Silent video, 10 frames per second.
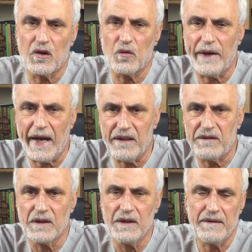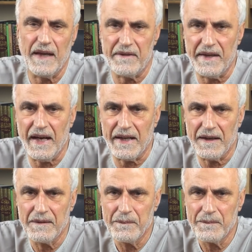weight than the
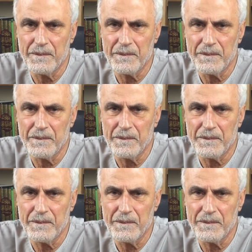ayah.